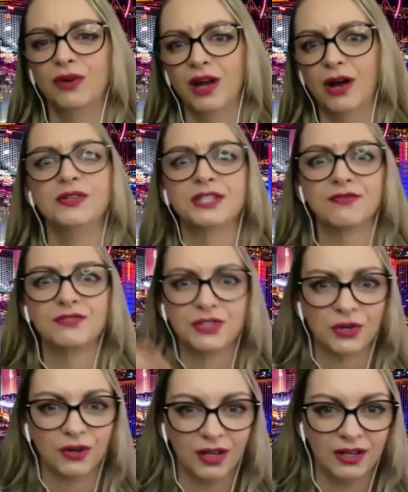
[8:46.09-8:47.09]
We always have to
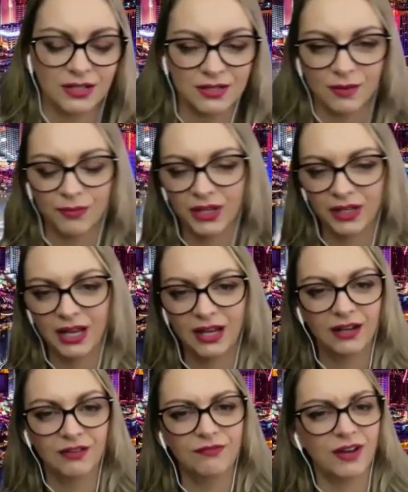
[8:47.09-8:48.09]
turn it into something negative,